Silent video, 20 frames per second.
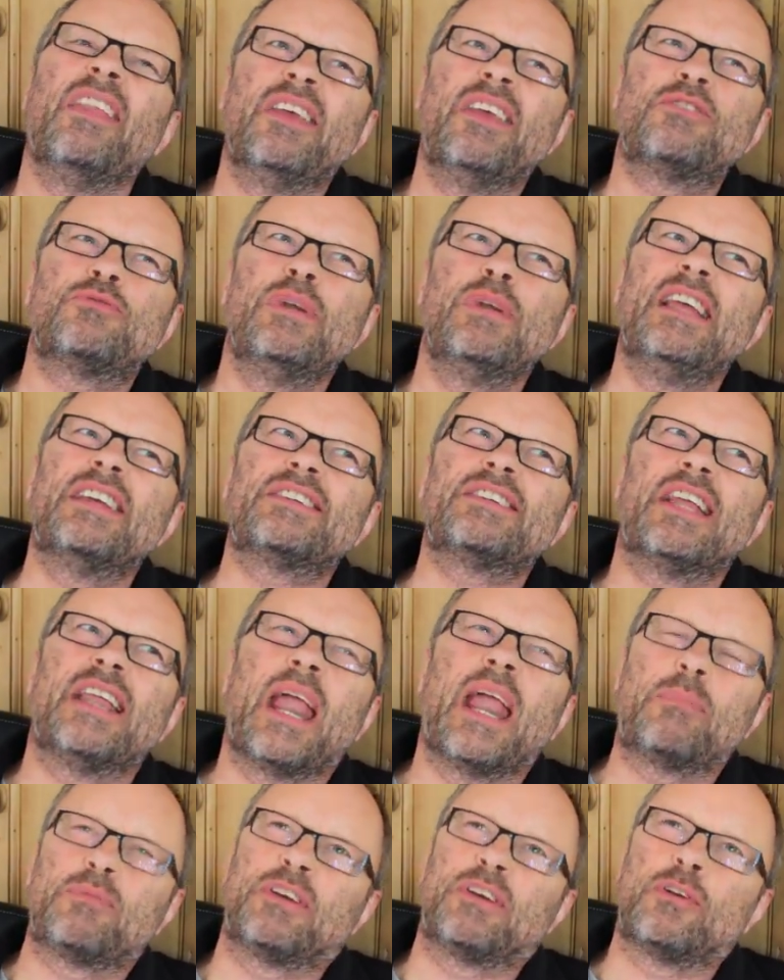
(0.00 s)
This really isn't
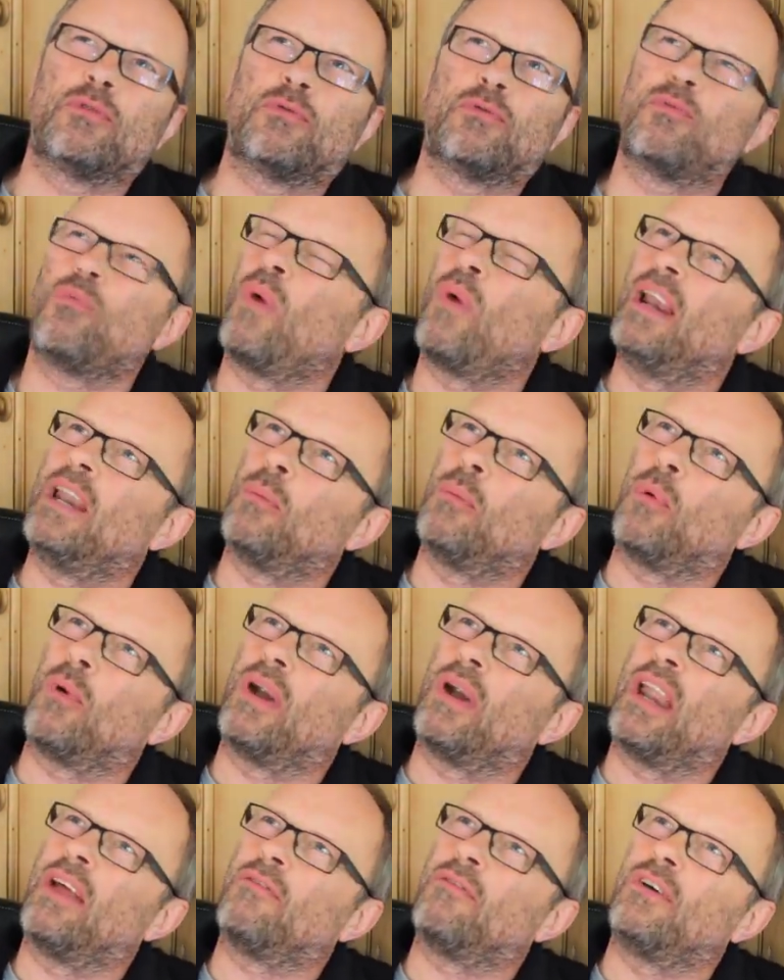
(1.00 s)
an episode of Wet Liberal
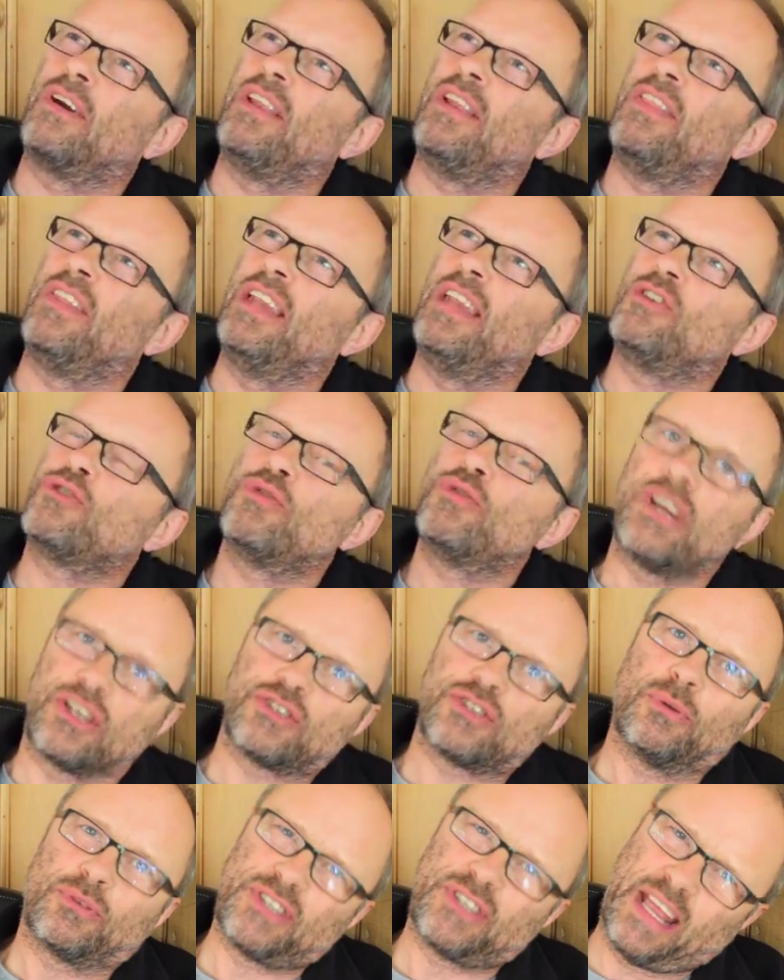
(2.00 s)
Whenever in the
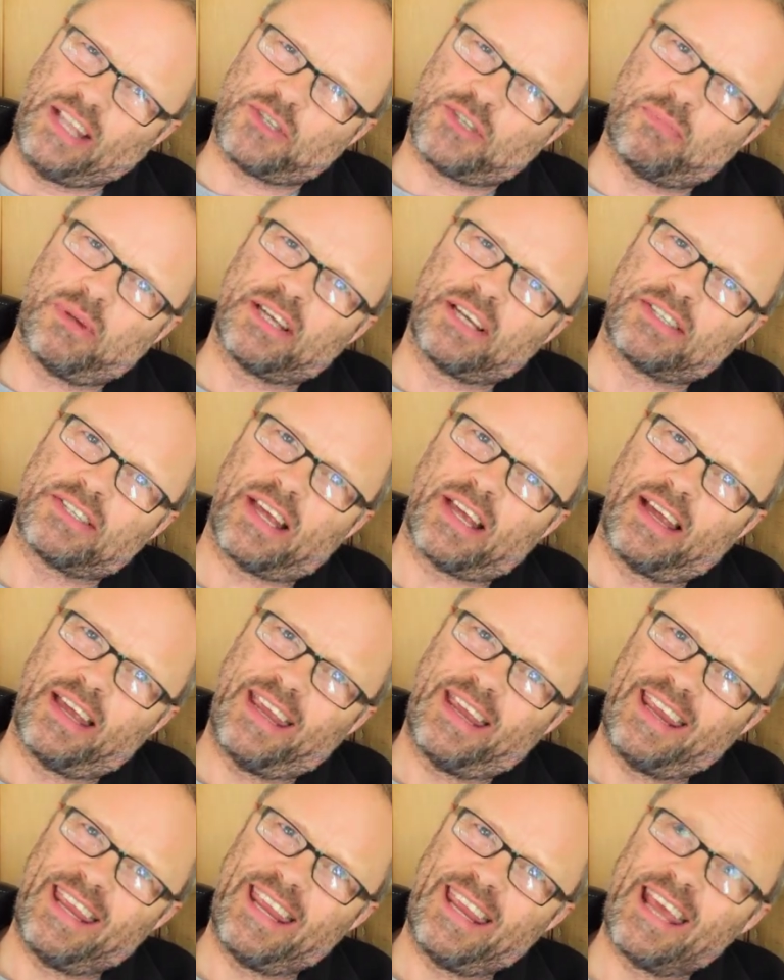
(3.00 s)
traditional sense because
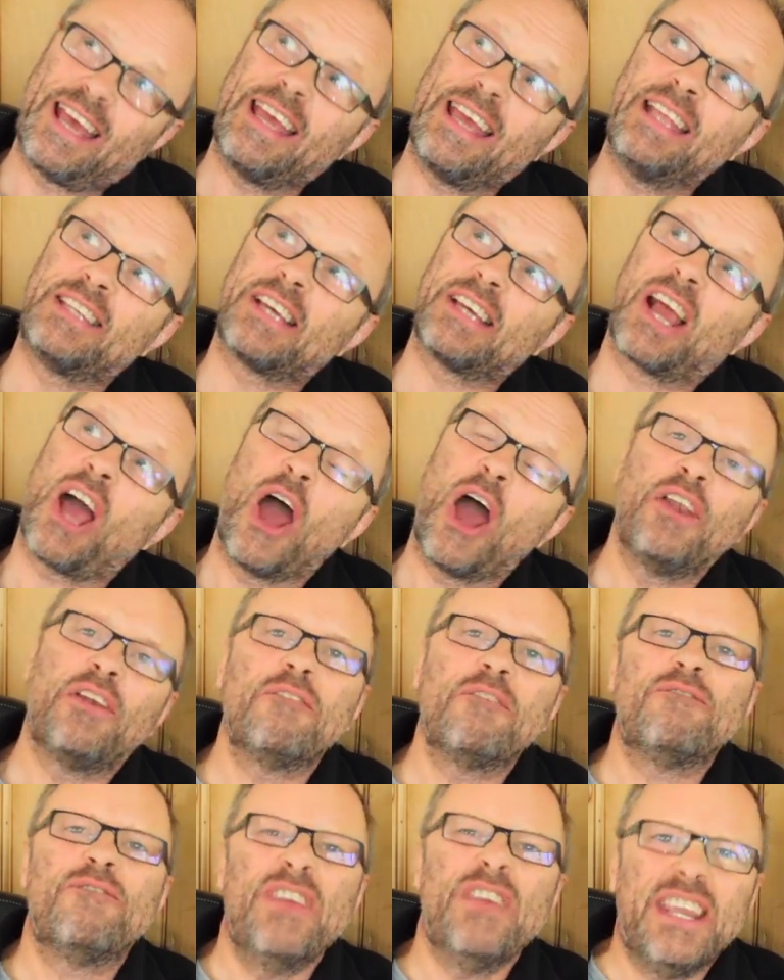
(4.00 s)
it's a kind
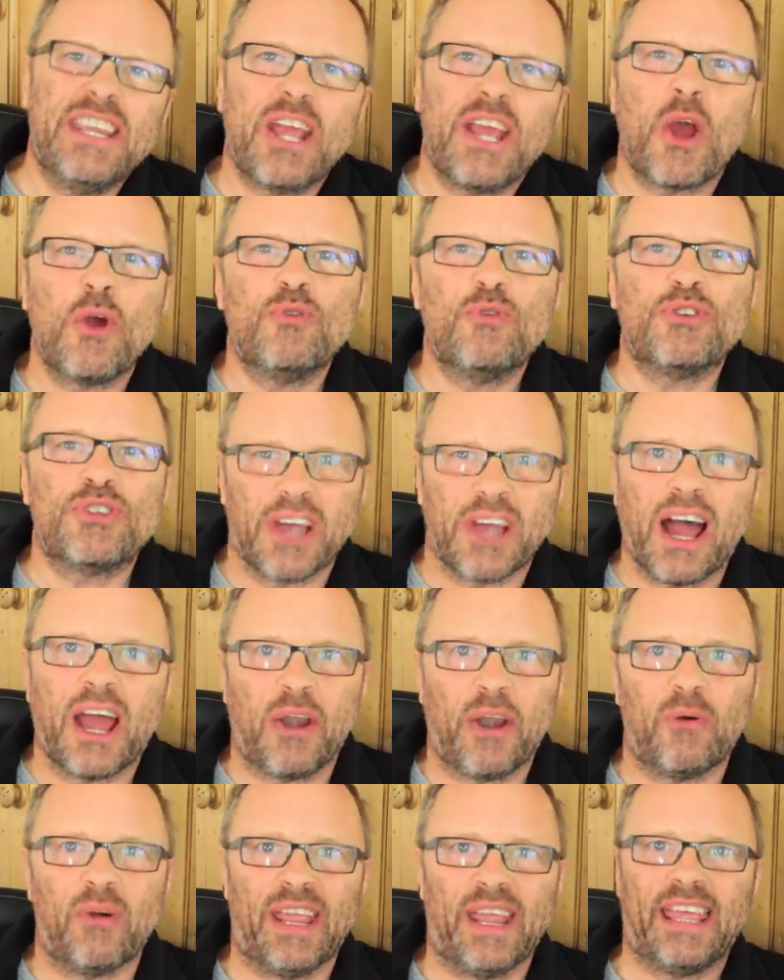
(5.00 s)
of video
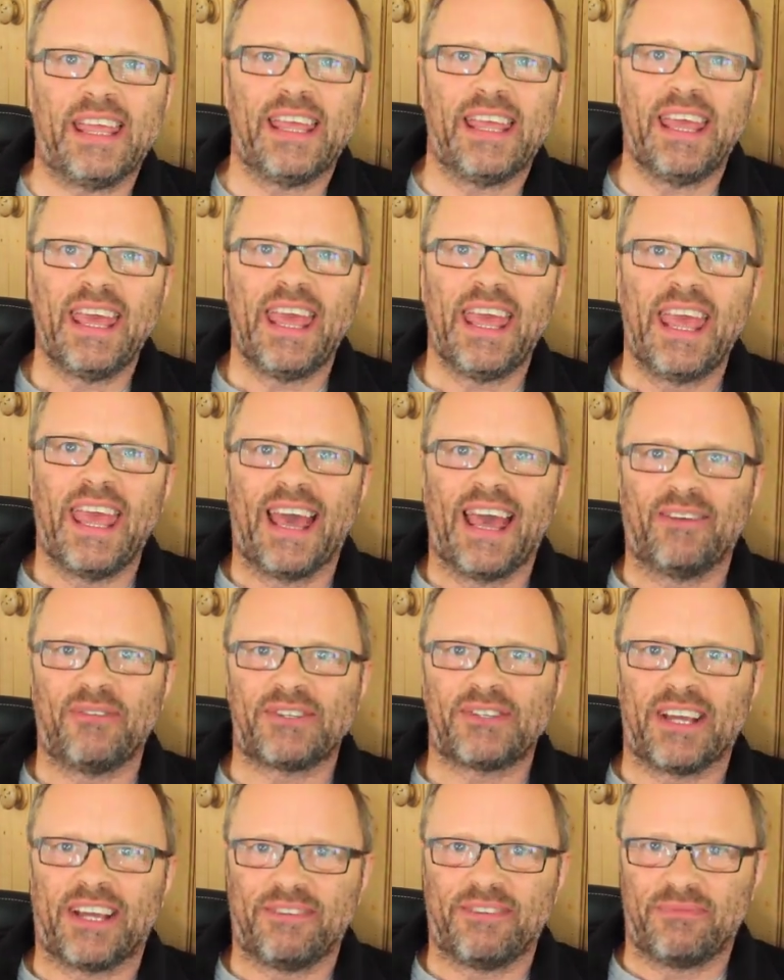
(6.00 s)
diary
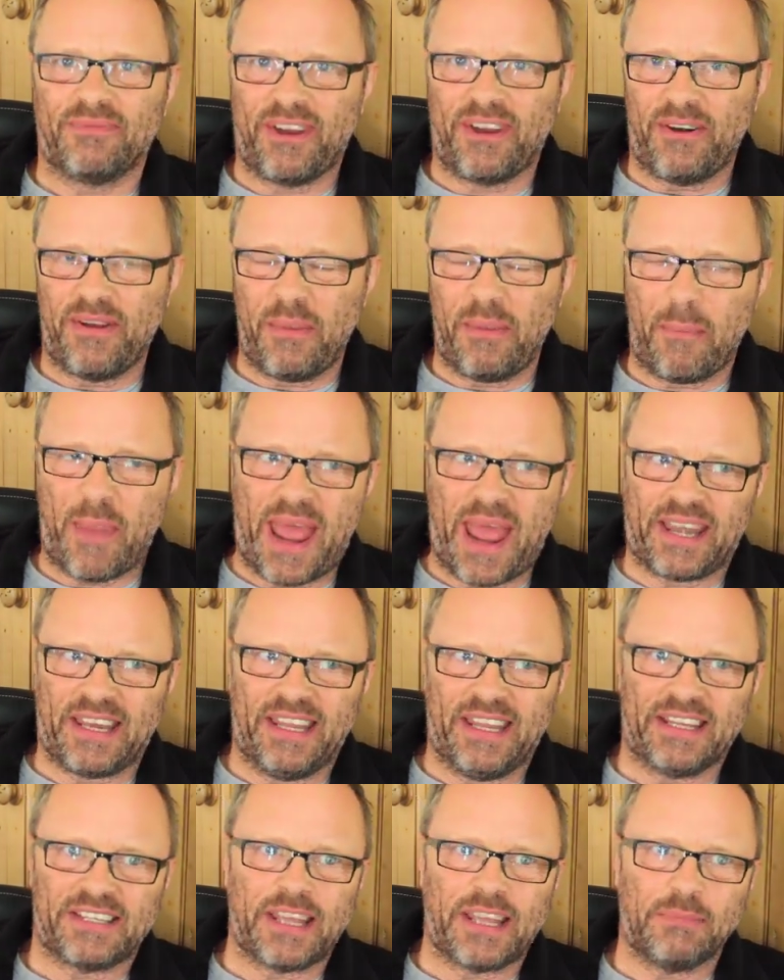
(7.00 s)
which I very
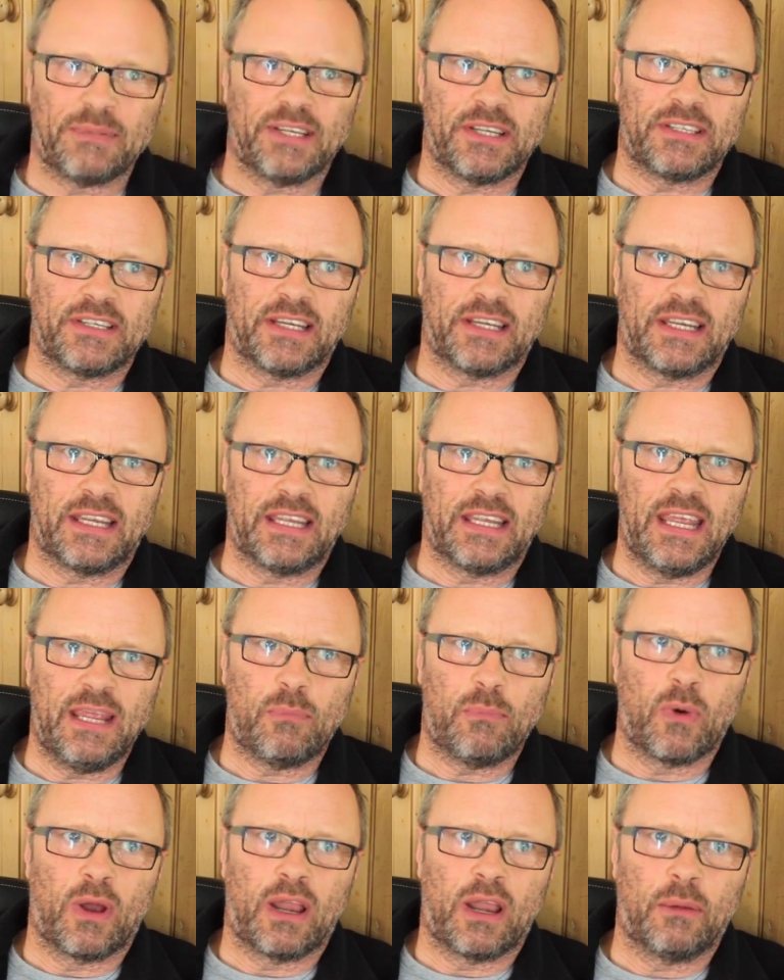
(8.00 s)
badly attempted to
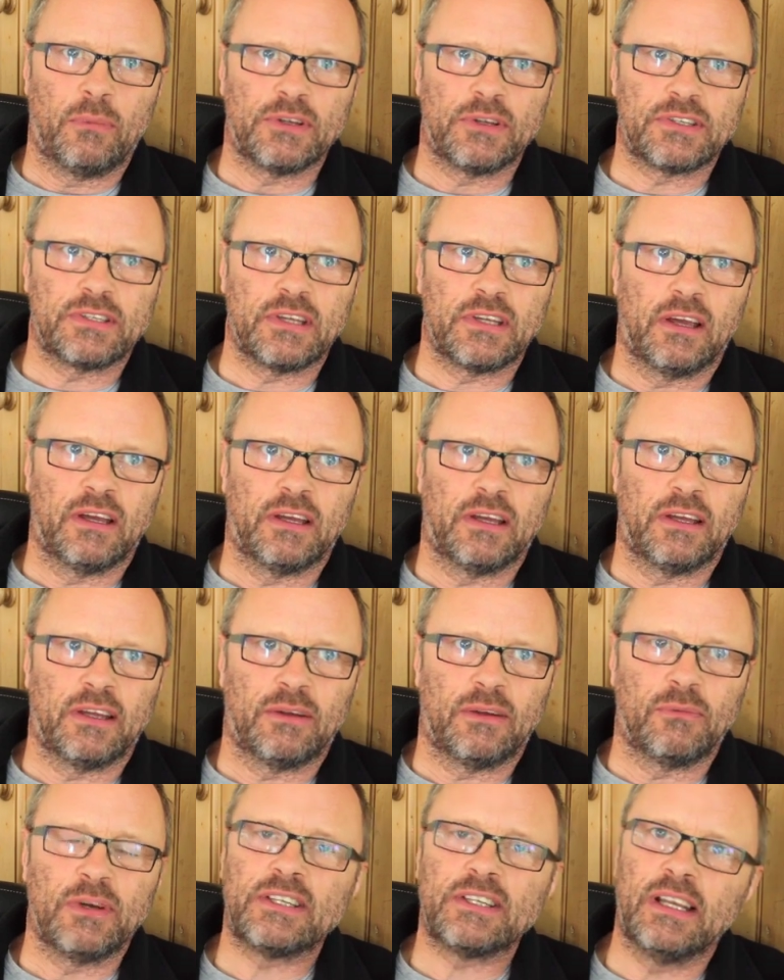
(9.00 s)
keep while I was
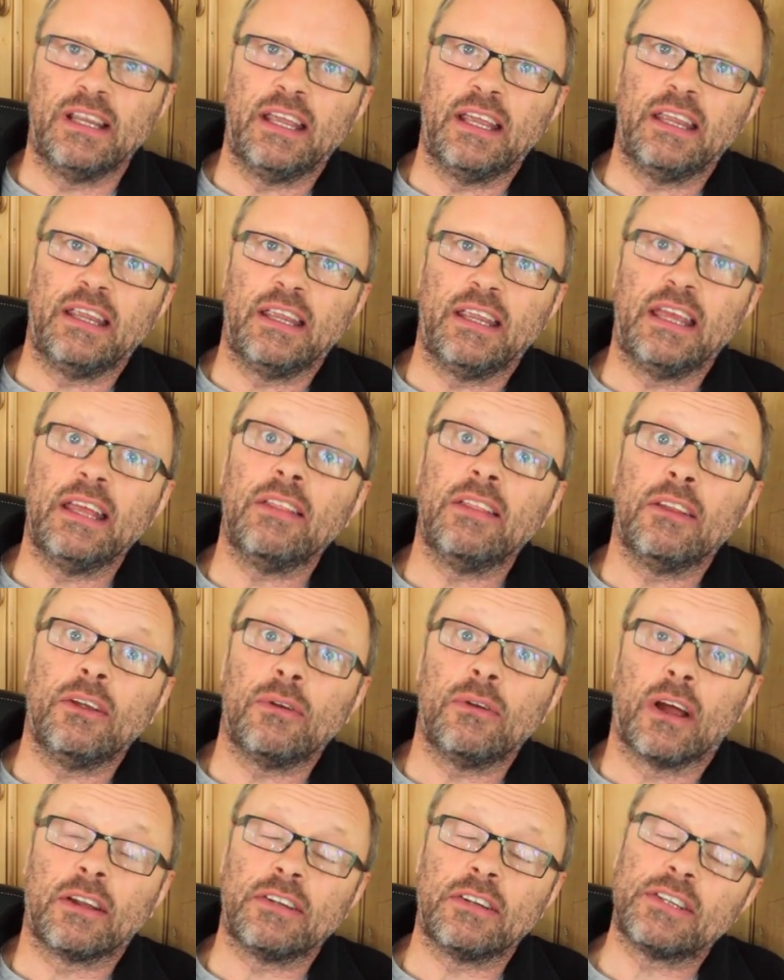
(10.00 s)
recently in the
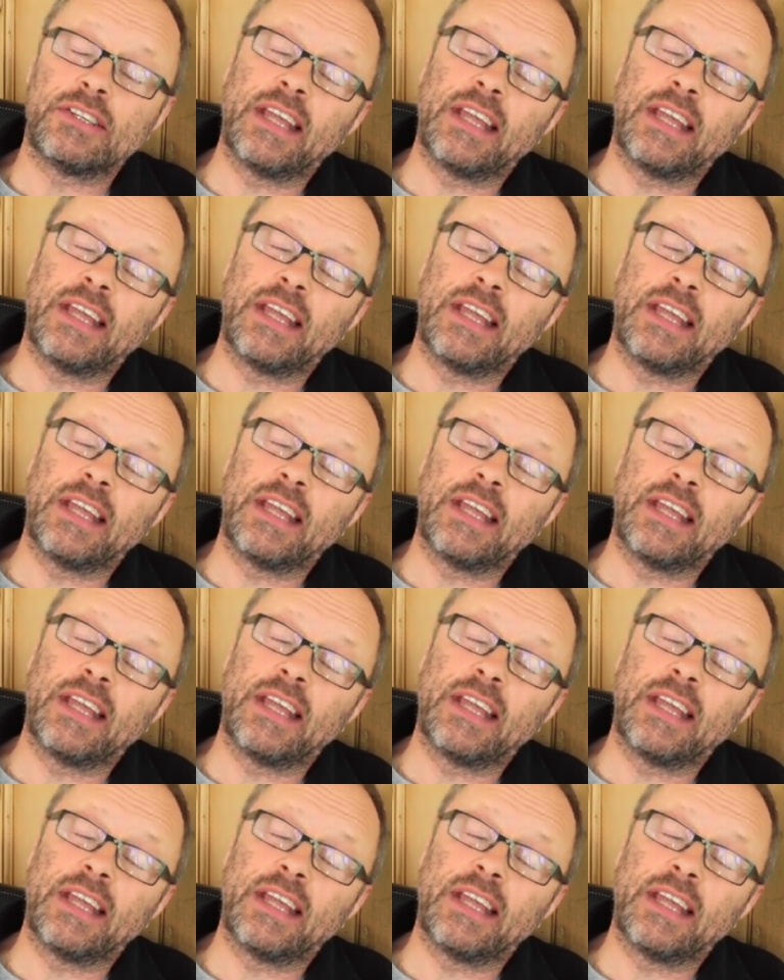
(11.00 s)
United